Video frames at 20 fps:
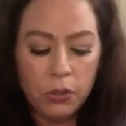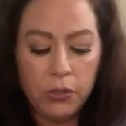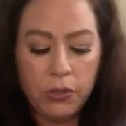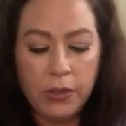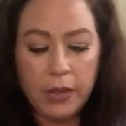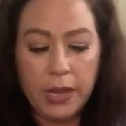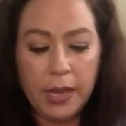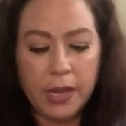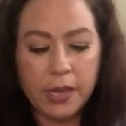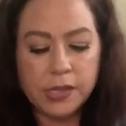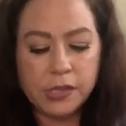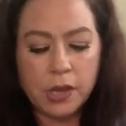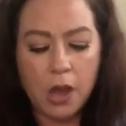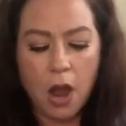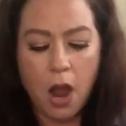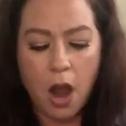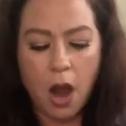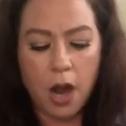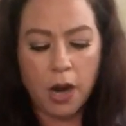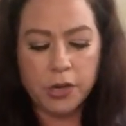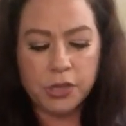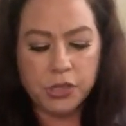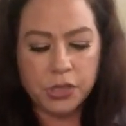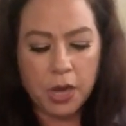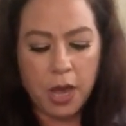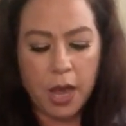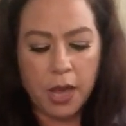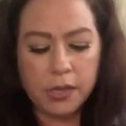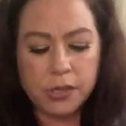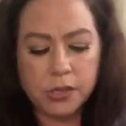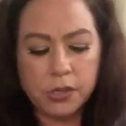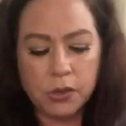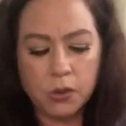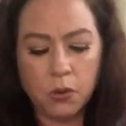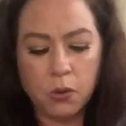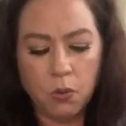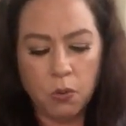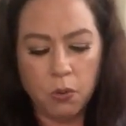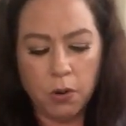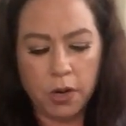These are just
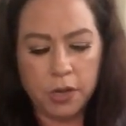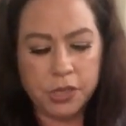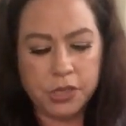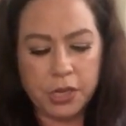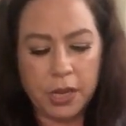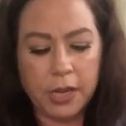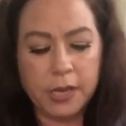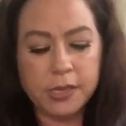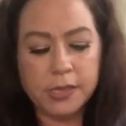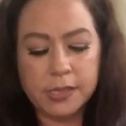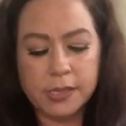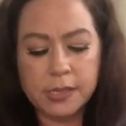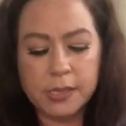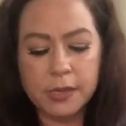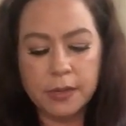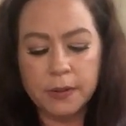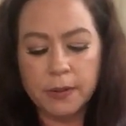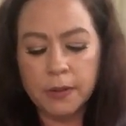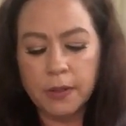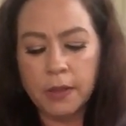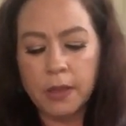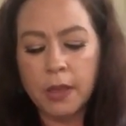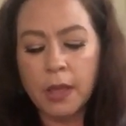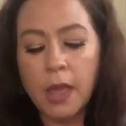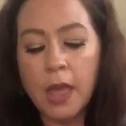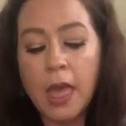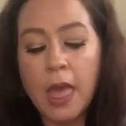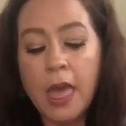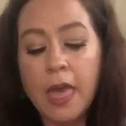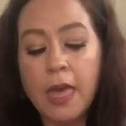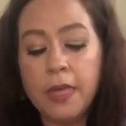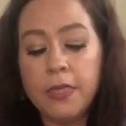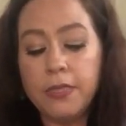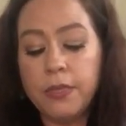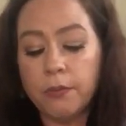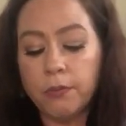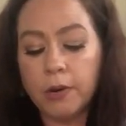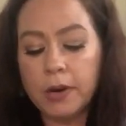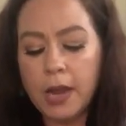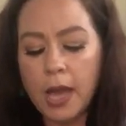gorgeous.
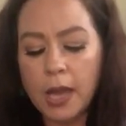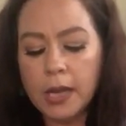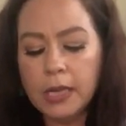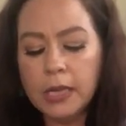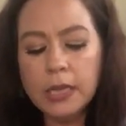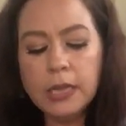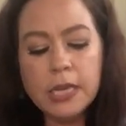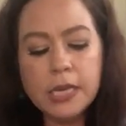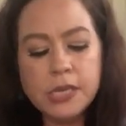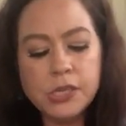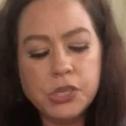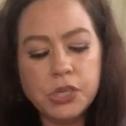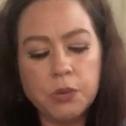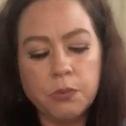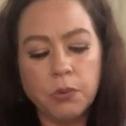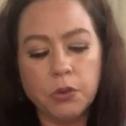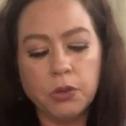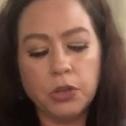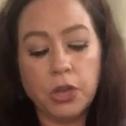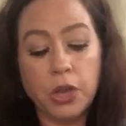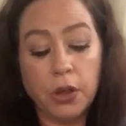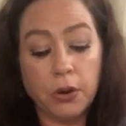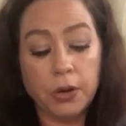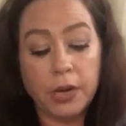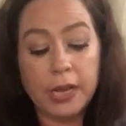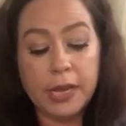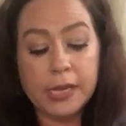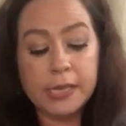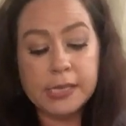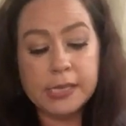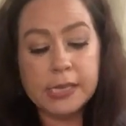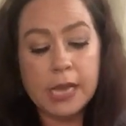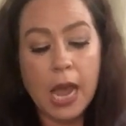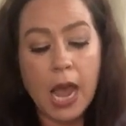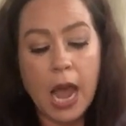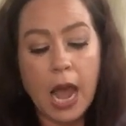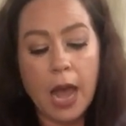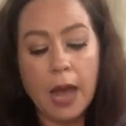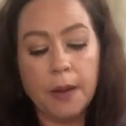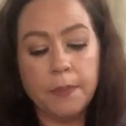The ranunculus, you will notice,
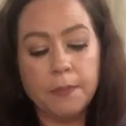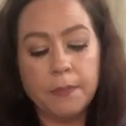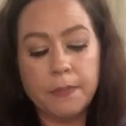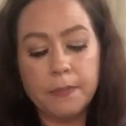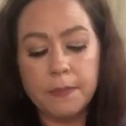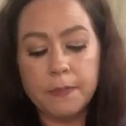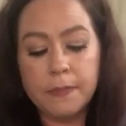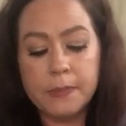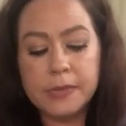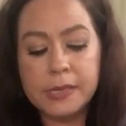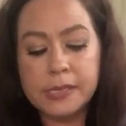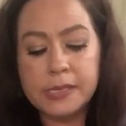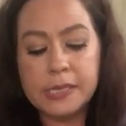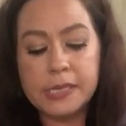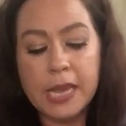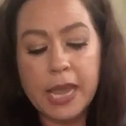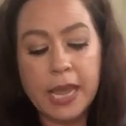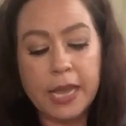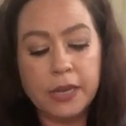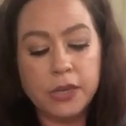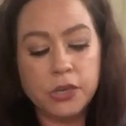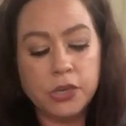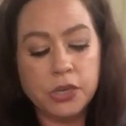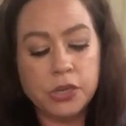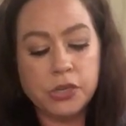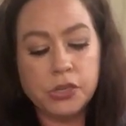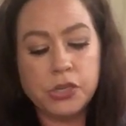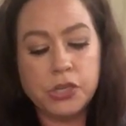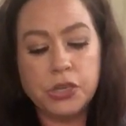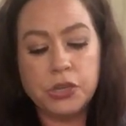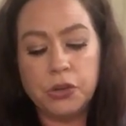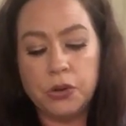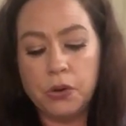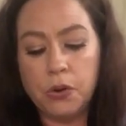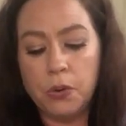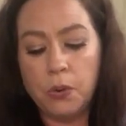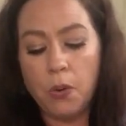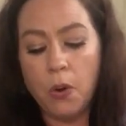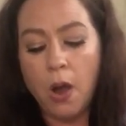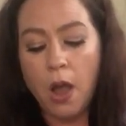tend
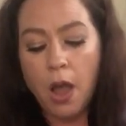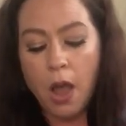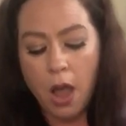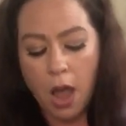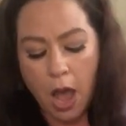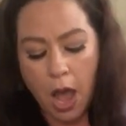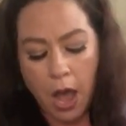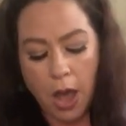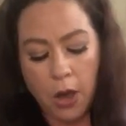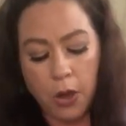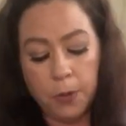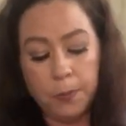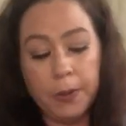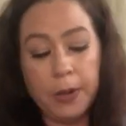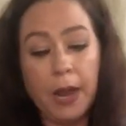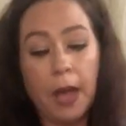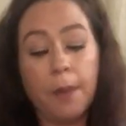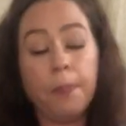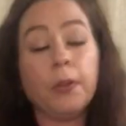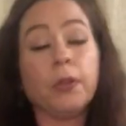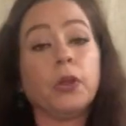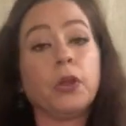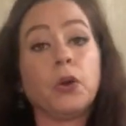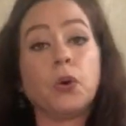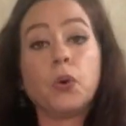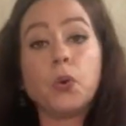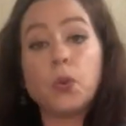to open up a little